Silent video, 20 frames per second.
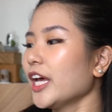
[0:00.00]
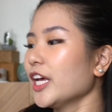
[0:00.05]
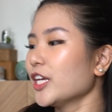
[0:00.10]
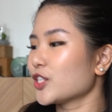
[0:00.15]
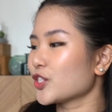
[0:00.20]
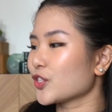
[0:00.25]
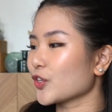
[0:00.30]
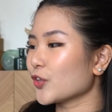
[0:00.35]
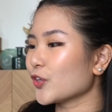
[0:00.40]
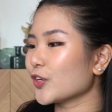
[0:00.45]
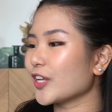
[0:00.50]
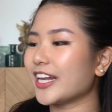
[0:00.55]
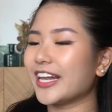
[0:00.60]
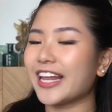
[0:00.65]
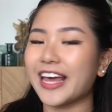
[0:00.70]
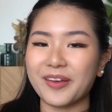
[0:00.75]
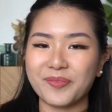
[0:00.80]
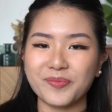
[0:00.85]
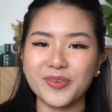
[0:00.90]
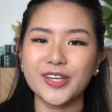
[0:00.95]
So
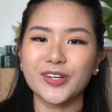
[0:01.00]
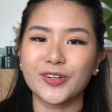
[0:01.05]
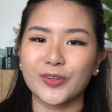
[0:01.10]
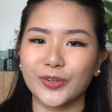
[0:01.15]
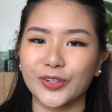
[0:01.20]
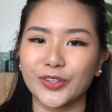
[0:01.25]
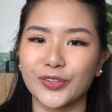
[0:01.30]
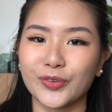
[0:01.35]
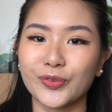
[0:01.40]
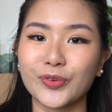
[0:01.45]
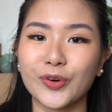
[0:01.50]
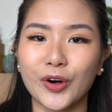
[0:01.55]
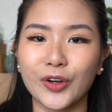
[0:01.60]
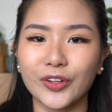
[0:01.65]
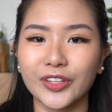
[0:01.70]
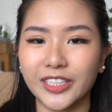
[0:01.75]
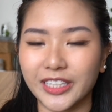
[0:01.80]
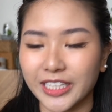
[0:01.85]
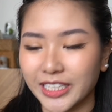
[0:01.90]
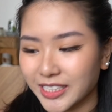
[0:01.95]
let me go through all
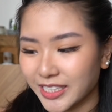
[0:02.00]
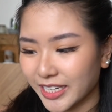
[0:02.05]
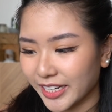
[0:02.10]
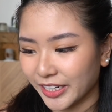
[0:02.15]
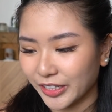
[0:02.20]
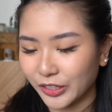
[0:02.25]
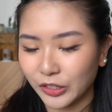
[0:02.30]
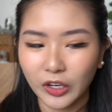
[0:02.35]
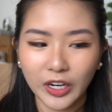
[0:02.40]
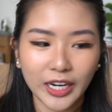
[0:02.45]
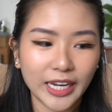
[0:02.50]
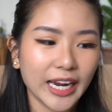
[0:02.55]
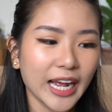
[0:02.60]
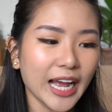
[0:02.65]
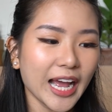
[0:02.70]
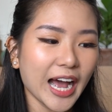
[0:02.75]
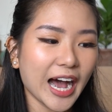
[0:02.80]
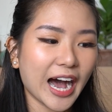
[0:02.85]
the things that I got.